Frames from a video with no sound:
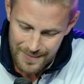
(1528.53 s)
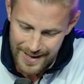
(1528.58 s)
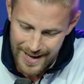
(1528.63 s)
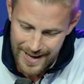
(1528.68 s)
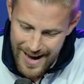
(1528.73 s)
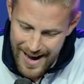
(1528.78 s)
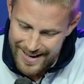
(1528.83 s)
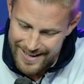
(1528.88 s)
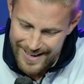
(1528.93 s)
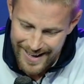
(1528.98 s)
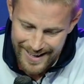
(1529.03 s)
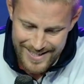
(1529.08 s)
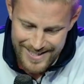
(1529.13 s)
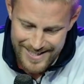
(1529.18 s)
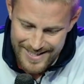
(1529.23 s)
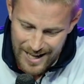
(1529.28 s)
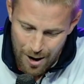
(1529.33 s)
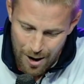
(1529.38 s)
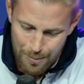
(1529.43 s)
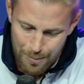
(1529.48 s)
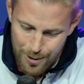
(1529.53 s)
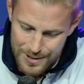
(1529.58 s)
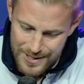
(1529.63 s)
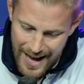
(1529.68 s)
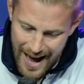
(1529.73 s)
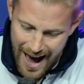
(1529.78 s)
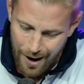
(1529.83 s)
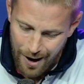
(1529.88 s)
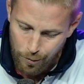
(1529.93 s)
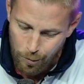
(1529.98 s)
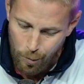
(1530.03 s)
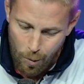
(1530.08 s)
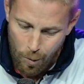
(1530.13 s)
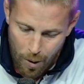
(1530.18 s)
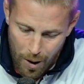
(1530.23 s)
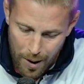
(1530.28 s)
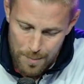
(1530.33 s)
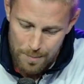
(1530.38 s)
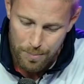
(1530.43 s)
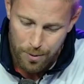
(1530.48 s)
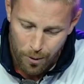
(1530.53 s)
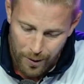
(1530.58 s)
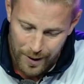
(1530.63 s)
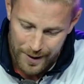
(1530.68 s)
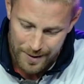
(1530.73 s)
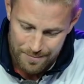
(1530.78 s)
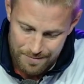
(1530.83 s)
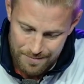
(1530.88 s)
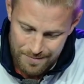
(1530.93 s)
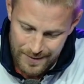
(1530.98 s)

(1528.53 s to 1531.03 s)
and yet stumbles at one point